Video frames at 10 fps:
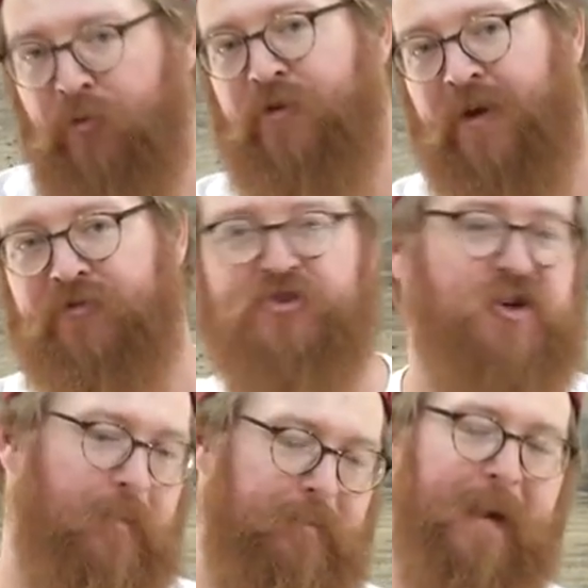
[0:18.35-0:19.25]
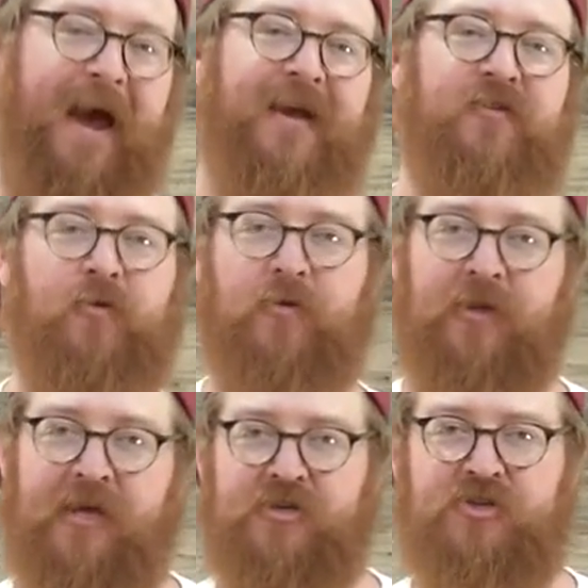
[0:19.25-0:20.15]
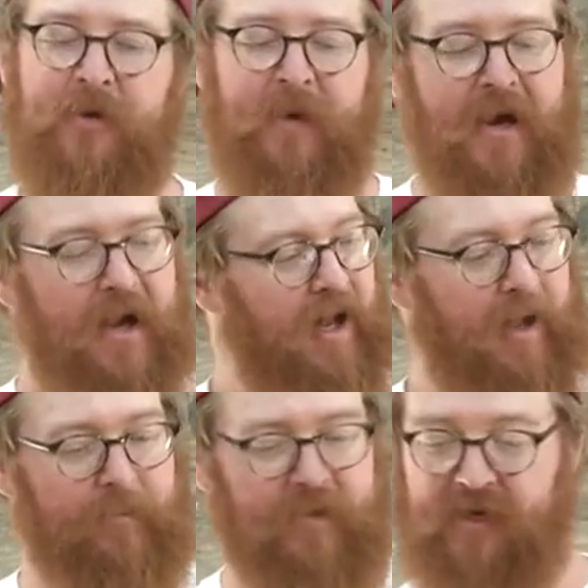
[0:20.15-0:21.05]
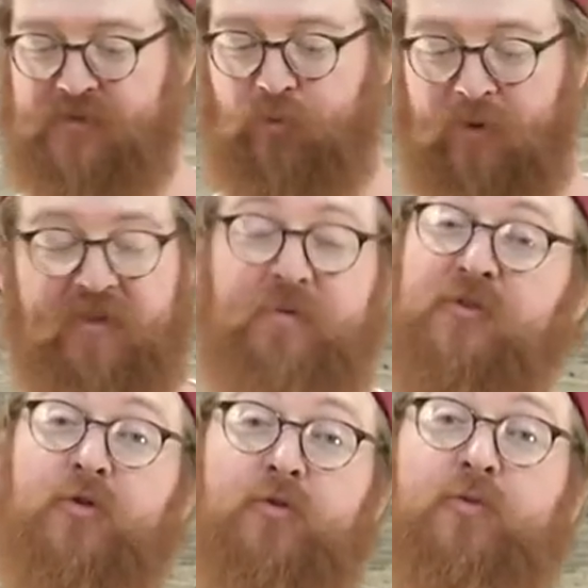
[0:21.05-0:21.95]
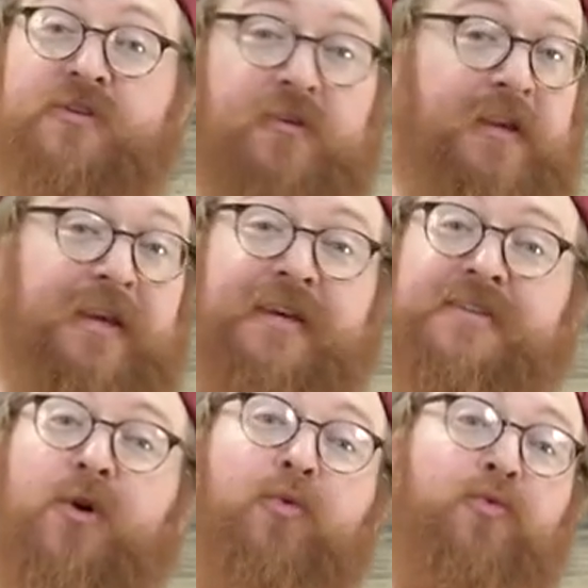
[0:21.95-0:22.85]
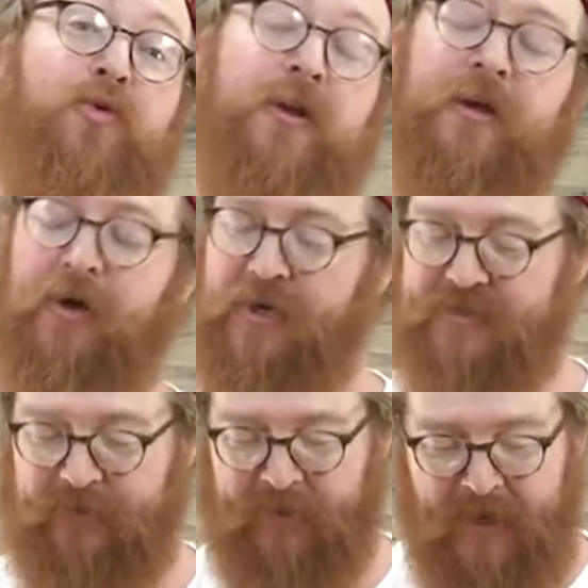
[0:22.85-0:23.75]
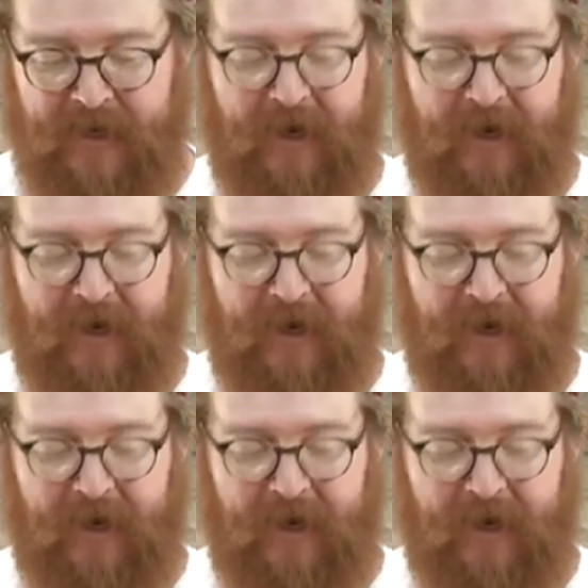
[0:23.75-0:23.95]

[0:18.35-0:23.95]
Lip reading: We've kind of jumped back into a relationship because what they've been doing recently is really awesome.